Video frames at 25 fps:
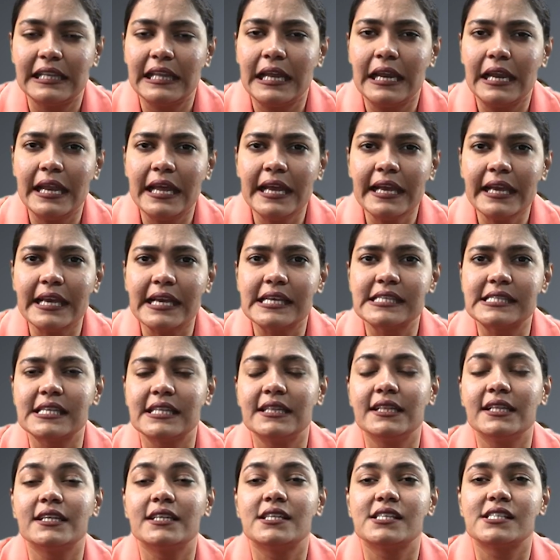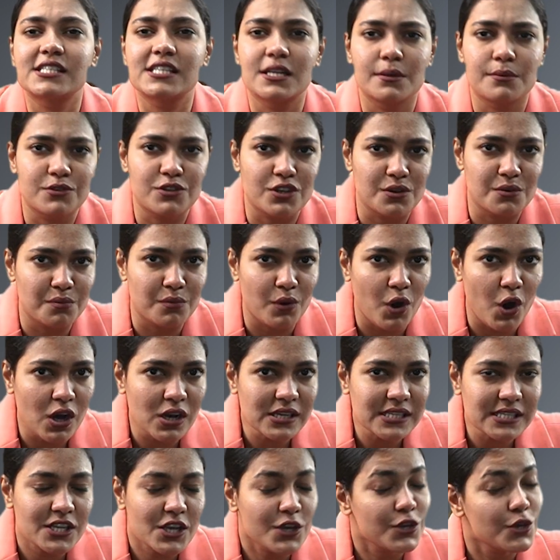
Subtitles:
The link is in the description box.